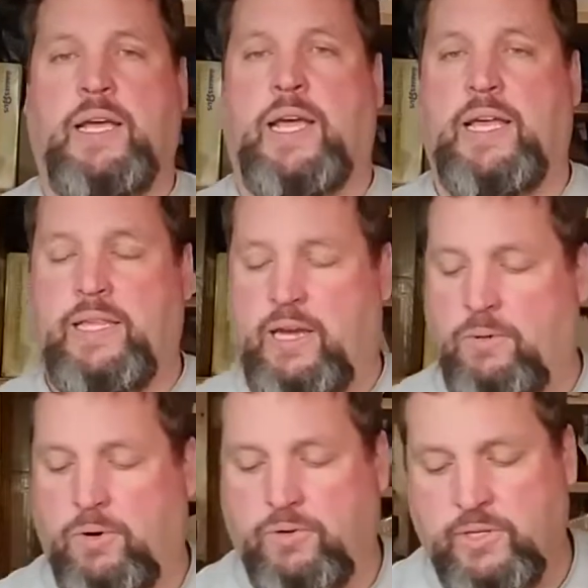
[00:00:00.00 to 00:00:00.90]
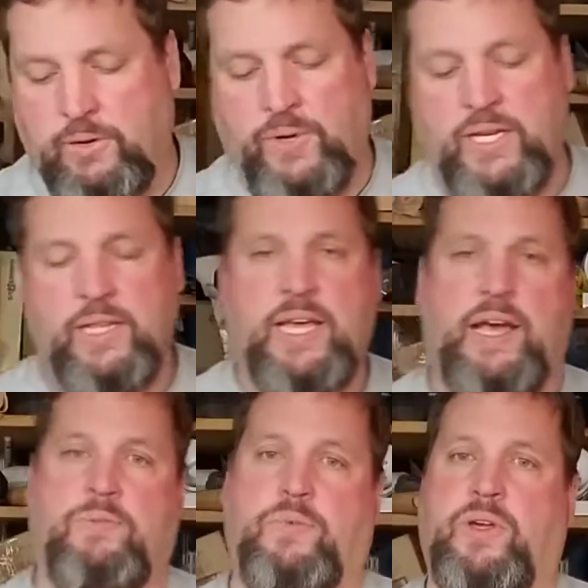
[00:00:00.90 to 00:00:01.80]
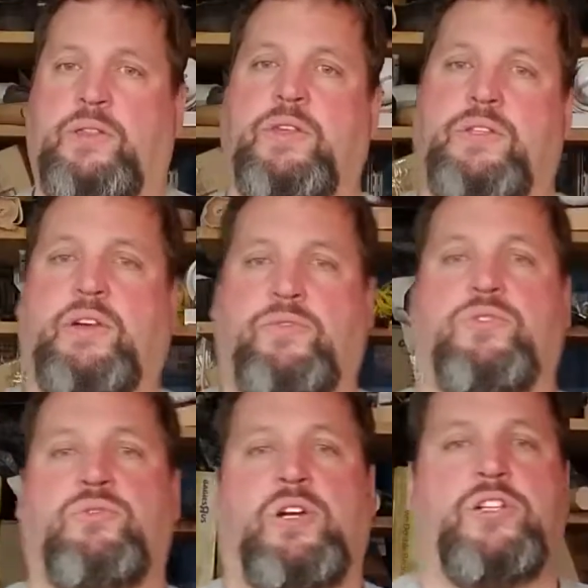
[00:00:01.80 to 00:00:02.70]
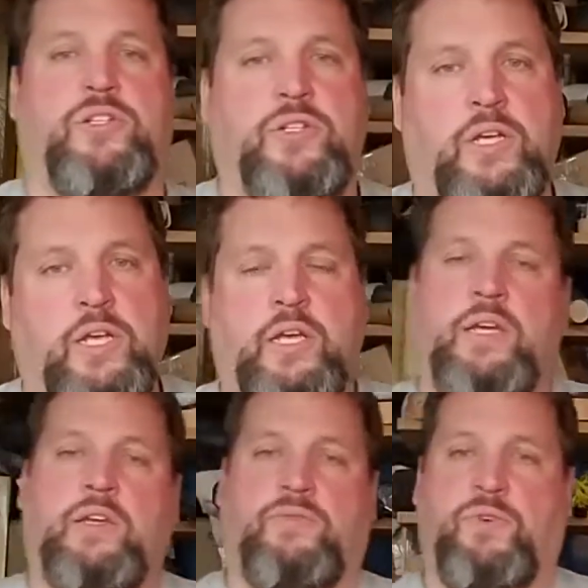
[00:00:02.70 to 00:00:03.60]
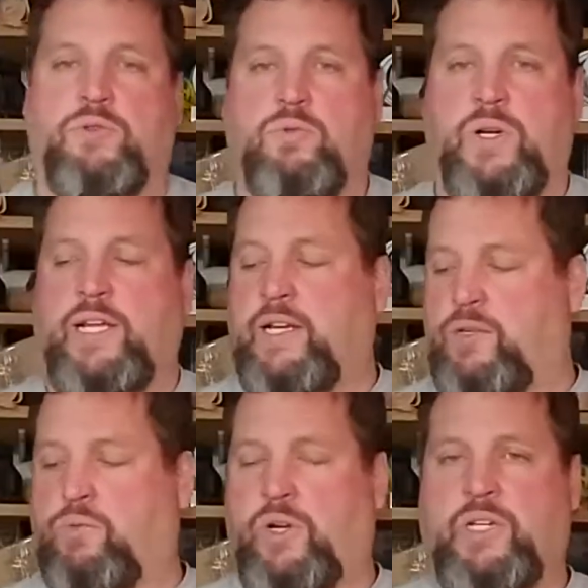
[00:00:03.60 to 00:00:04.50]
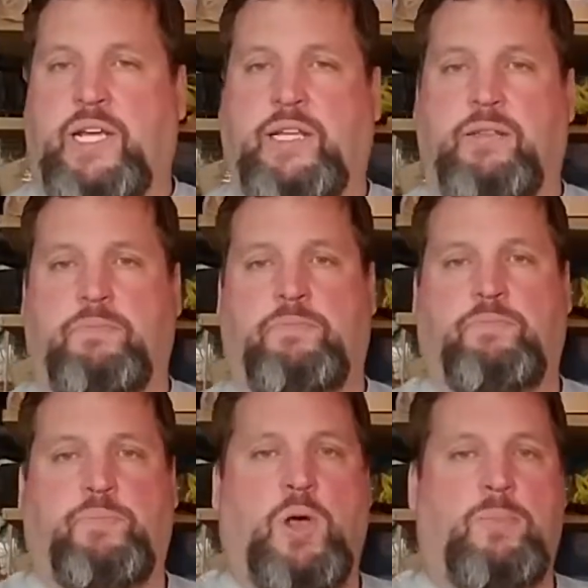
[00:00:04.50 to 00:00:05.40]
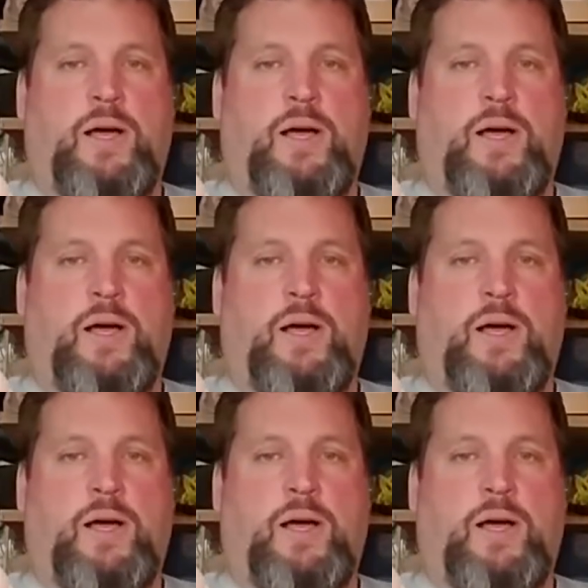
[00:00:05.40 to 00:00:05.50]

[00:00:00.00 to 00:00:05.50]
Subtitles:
and the elbows, and we did that with several stretches. First one is where you take palm